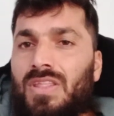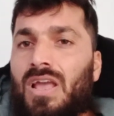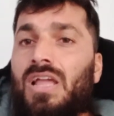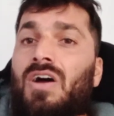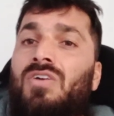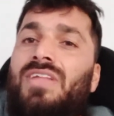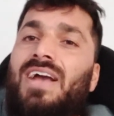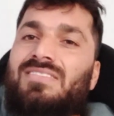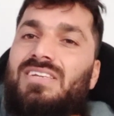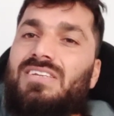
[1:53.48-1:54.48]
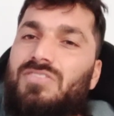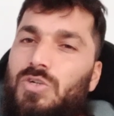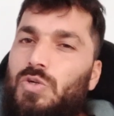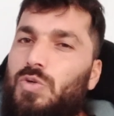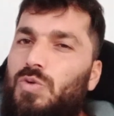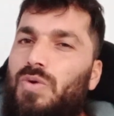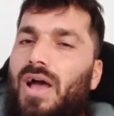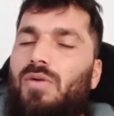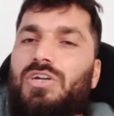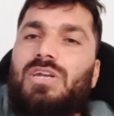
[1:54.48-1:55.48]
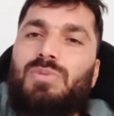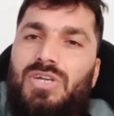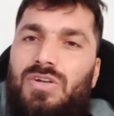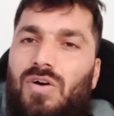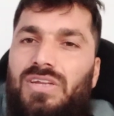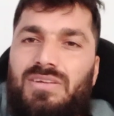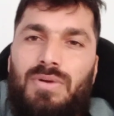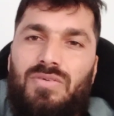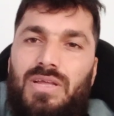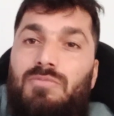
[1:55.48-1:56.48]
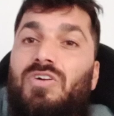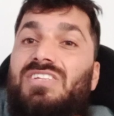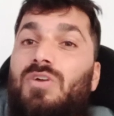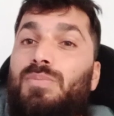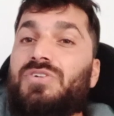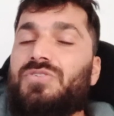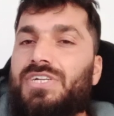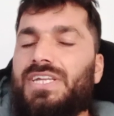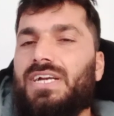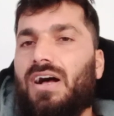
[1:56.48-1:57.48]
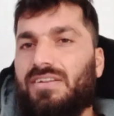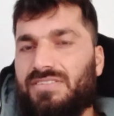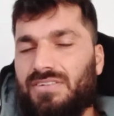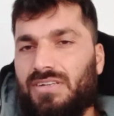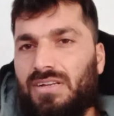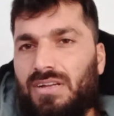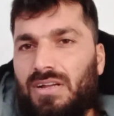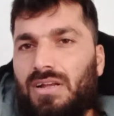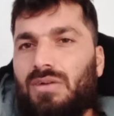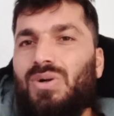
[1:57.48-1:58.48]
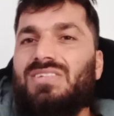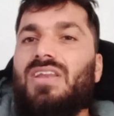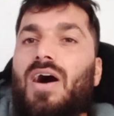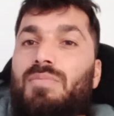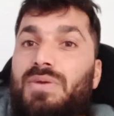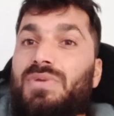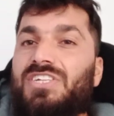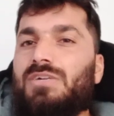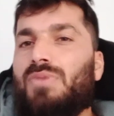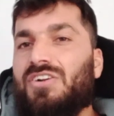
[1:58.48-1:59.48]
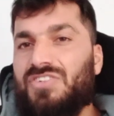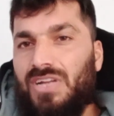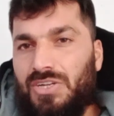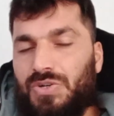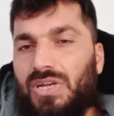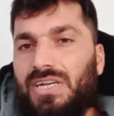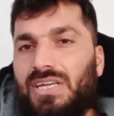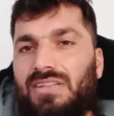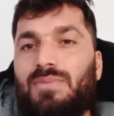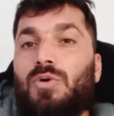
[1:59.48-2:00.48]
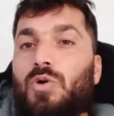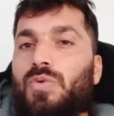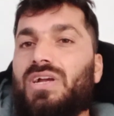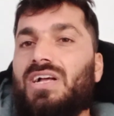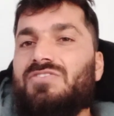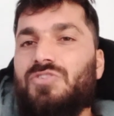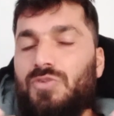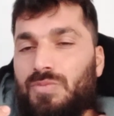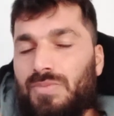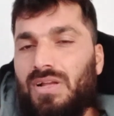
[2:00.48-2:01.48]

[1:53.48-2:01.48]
along the axis. Do have a little bit knowledge about them. What's opportunity cost, what's law of diminishing marginal utility? The more we consume,